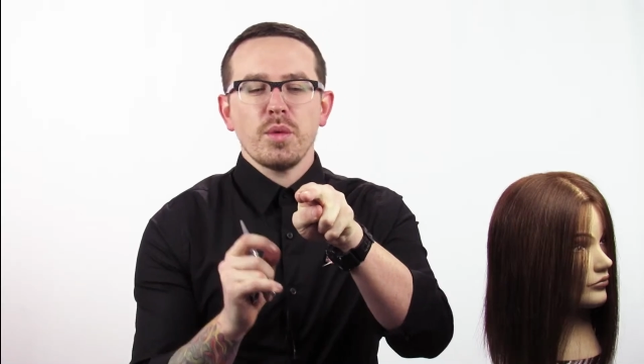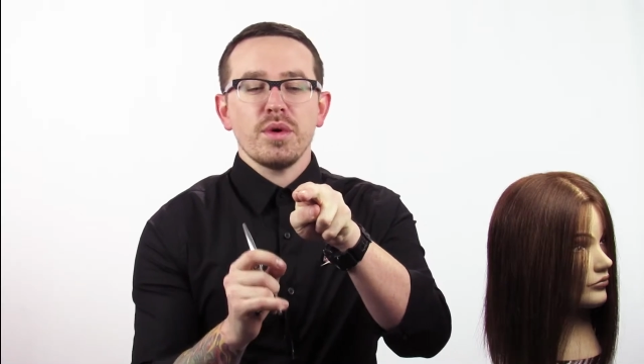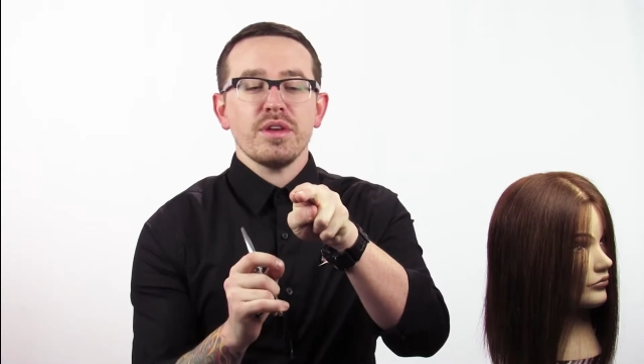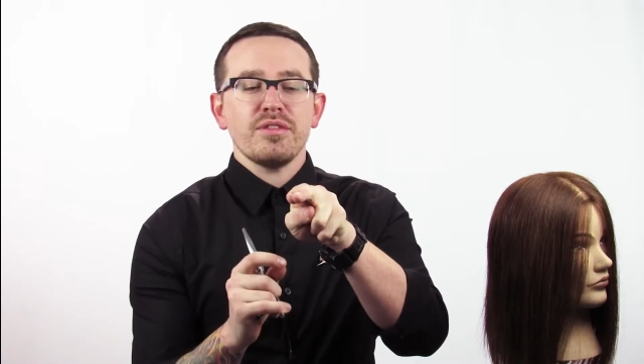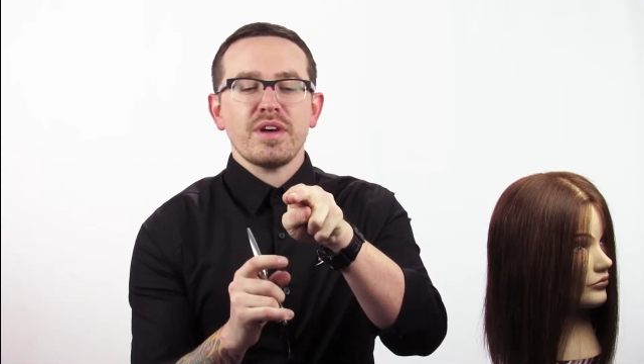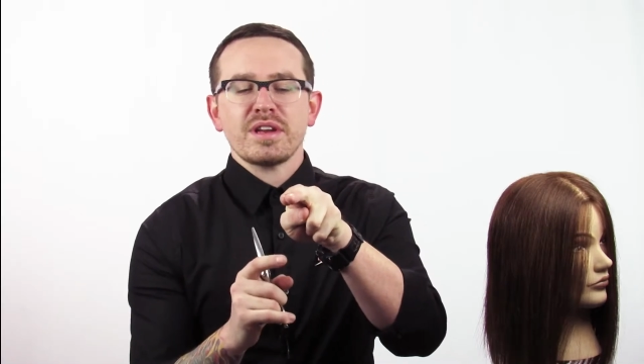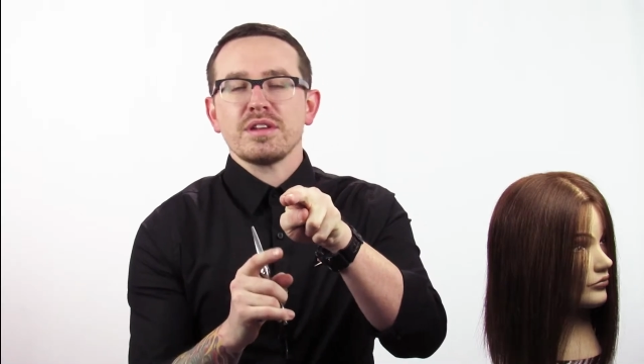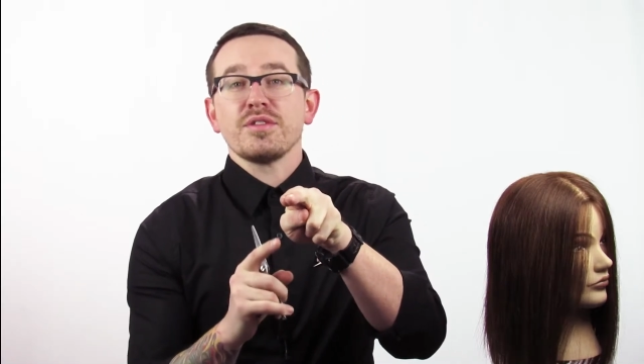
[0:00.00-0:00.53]
we
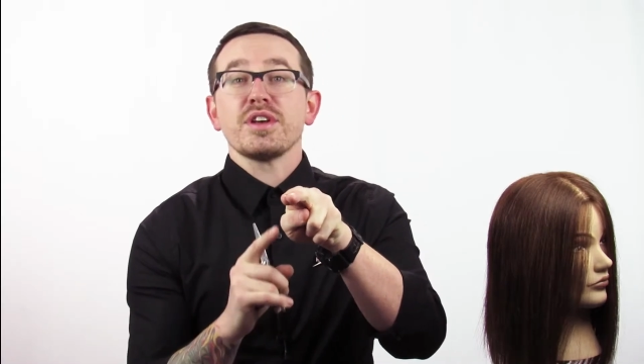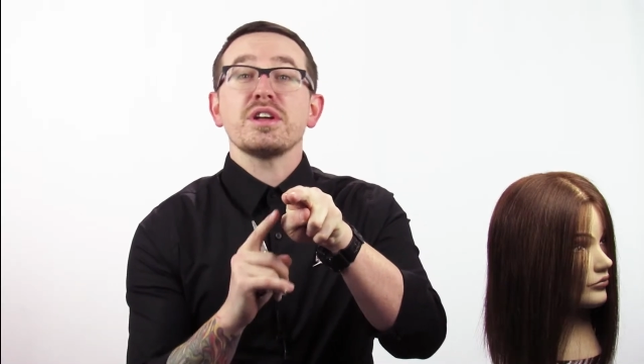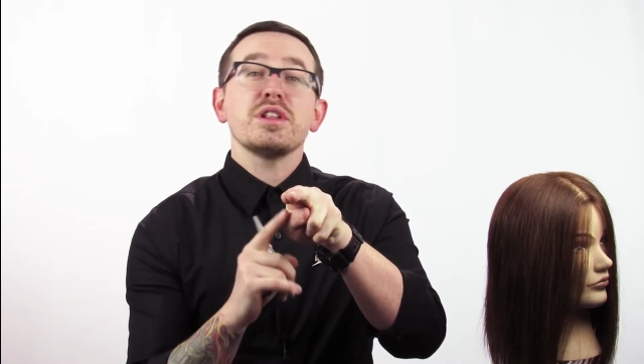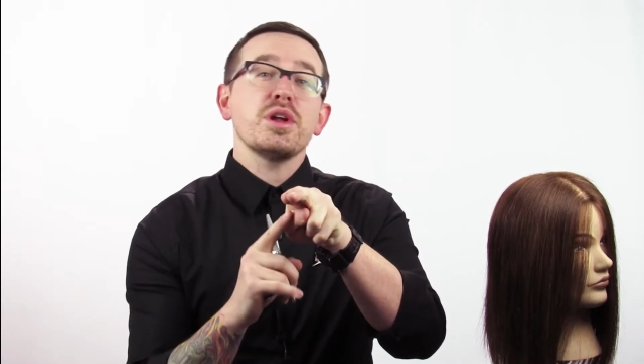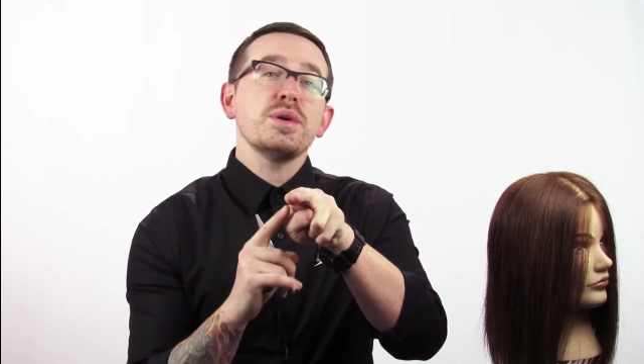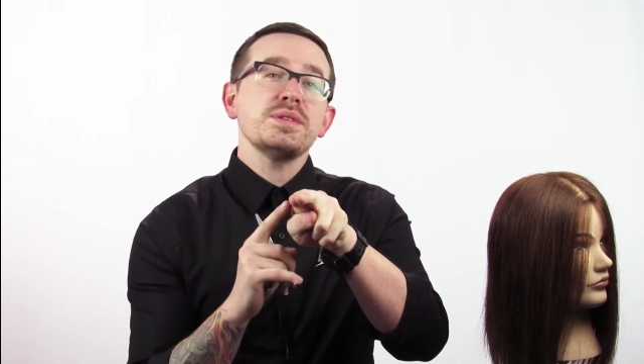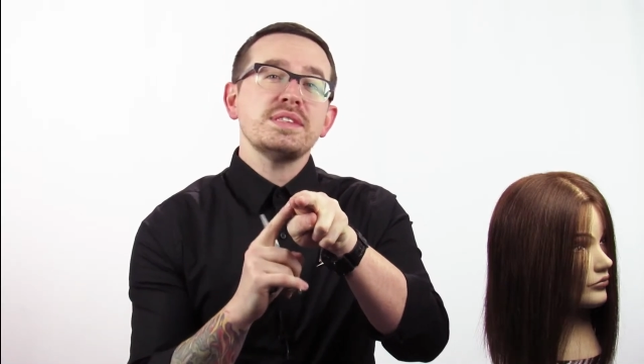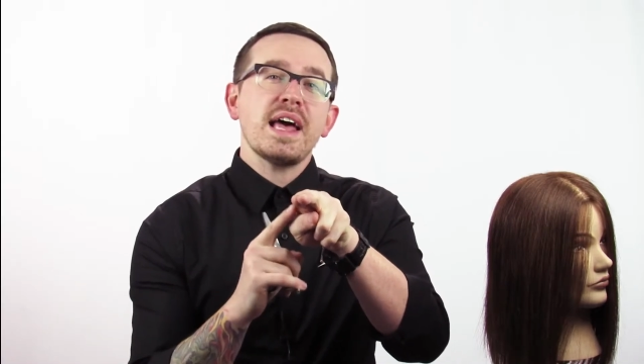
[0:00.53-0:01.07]
effectively
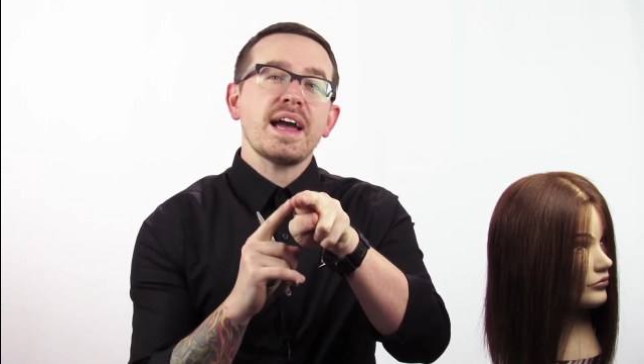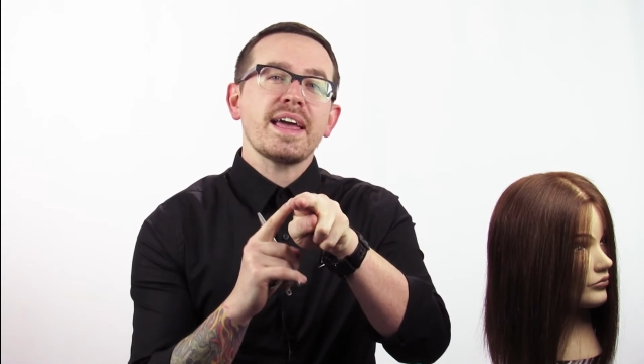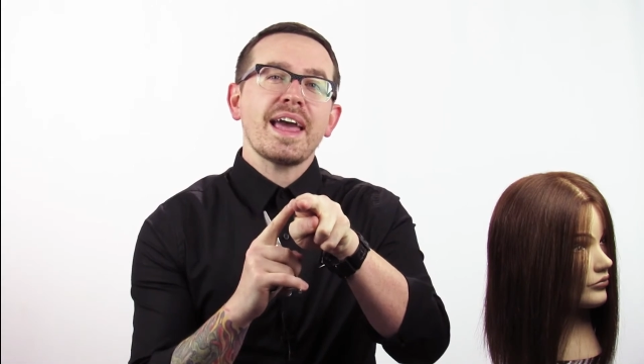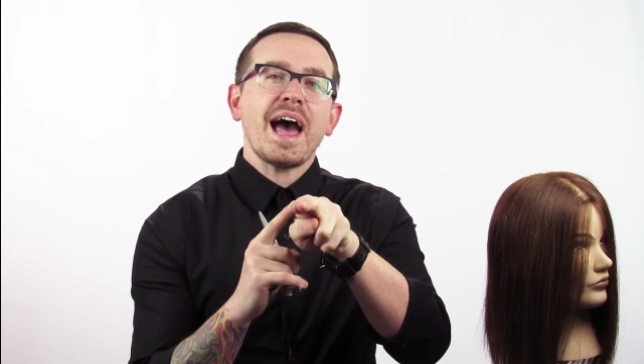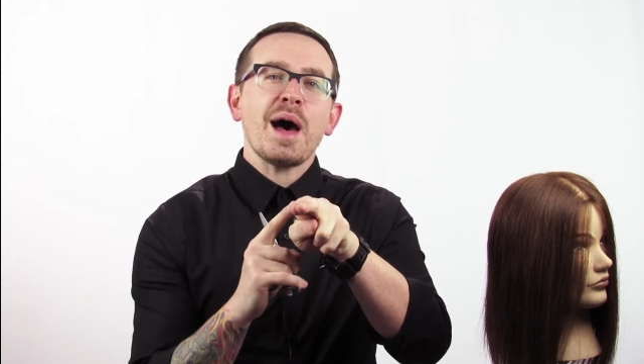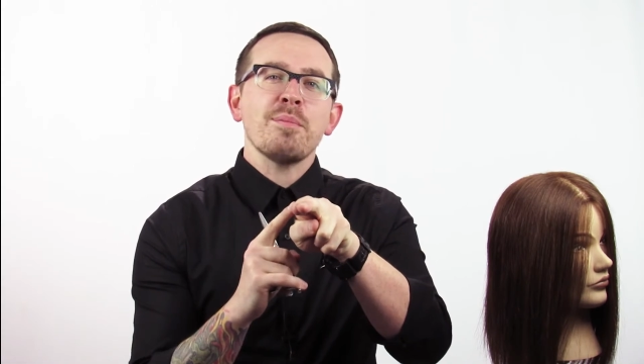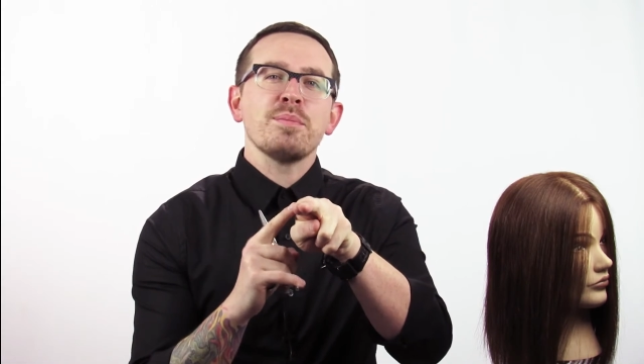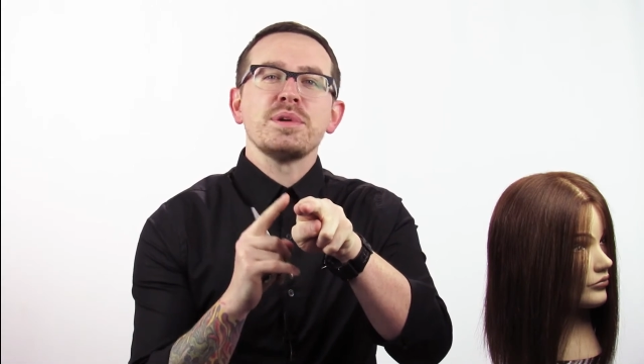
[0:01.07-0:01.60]
close that
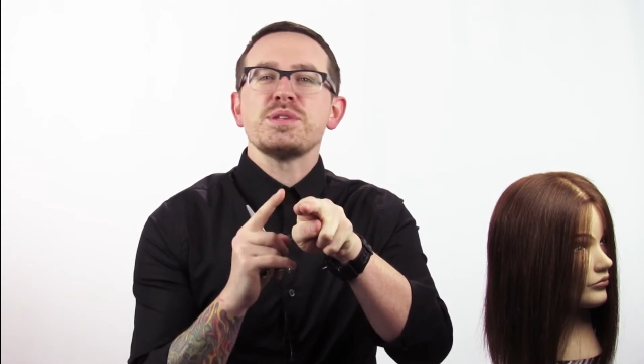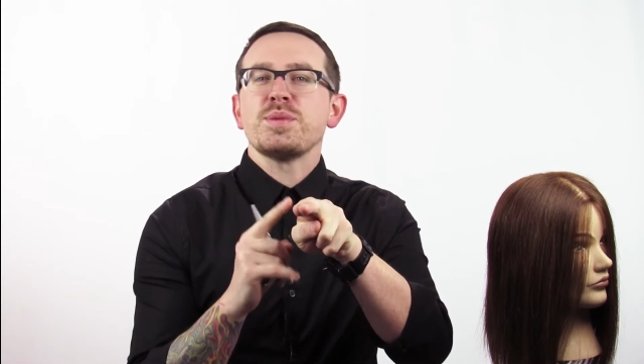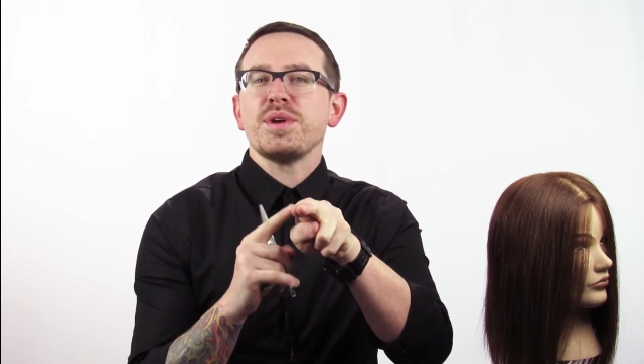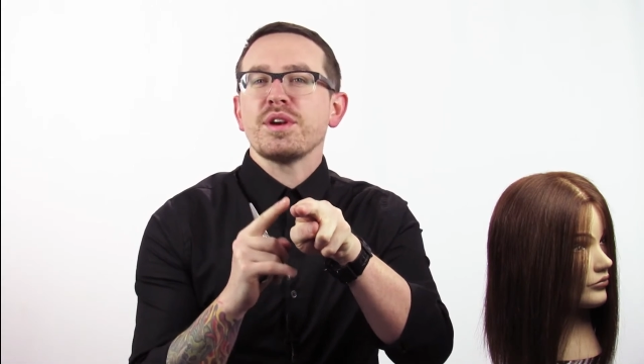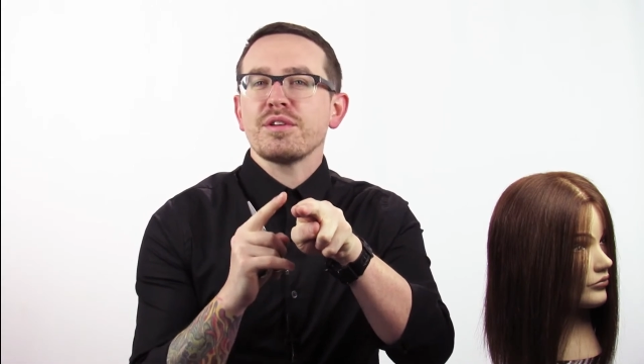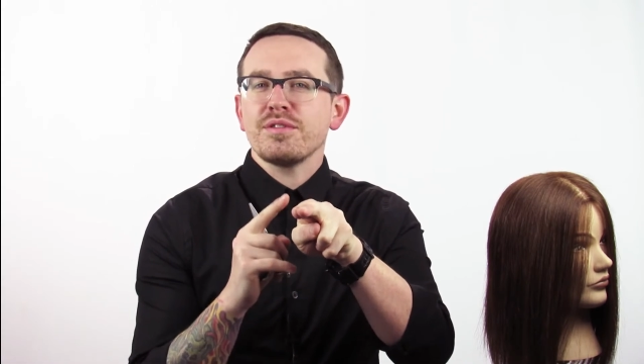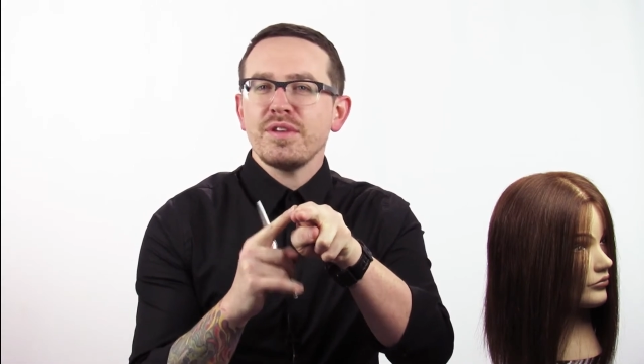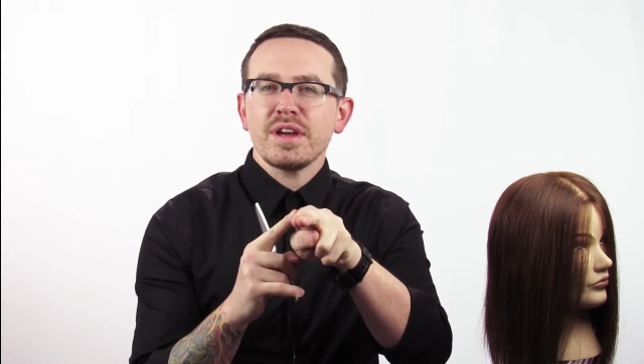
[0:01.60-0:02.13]
gap between
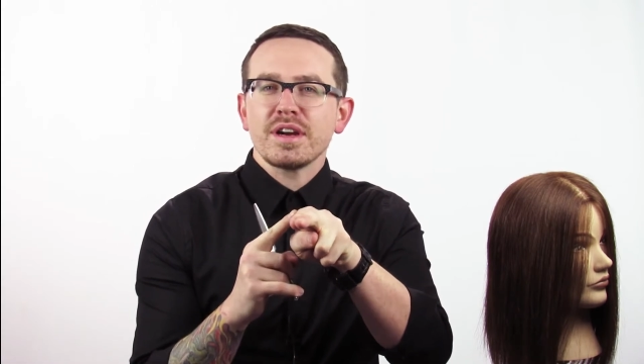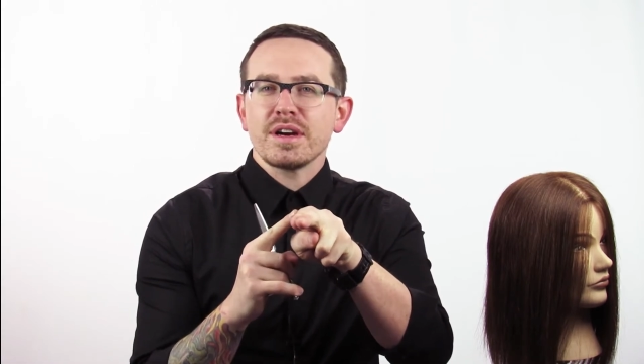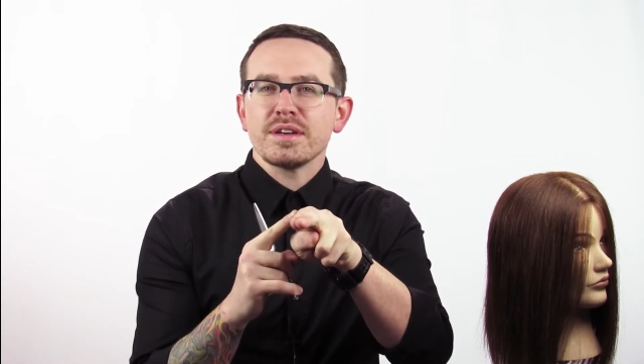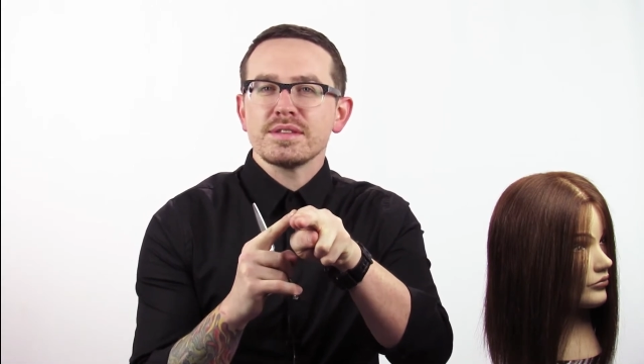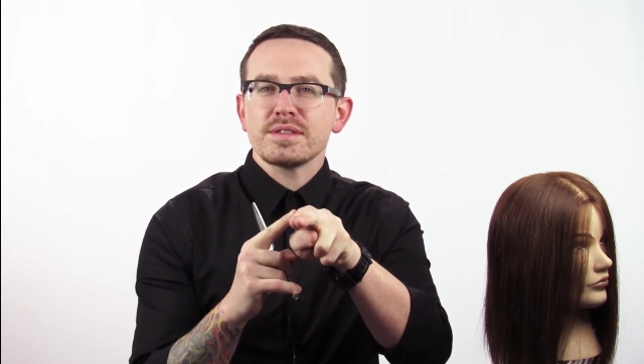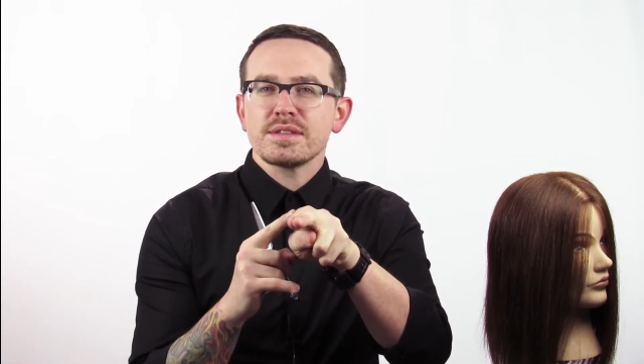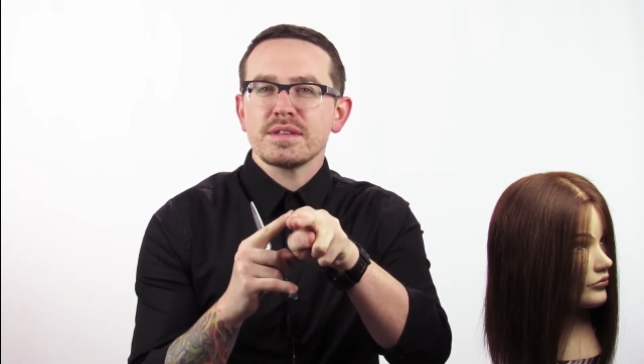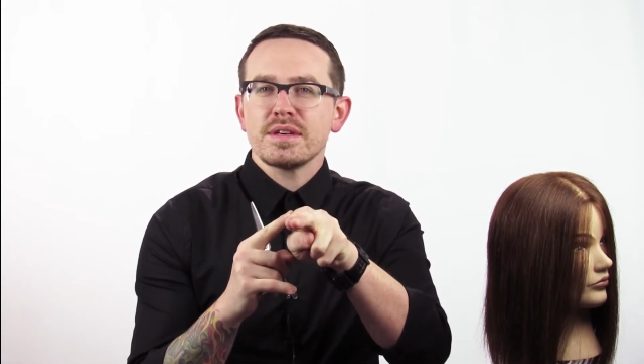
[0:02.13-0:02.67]
our
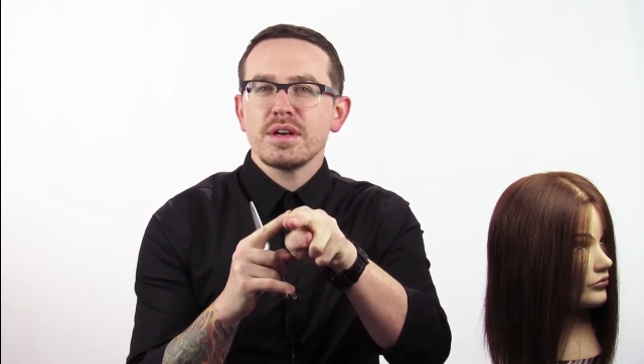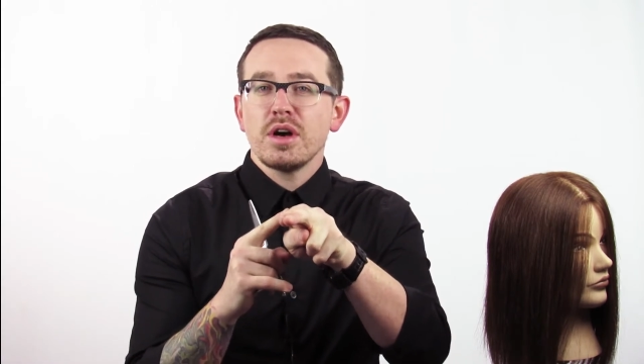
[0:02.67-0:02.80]
fingers.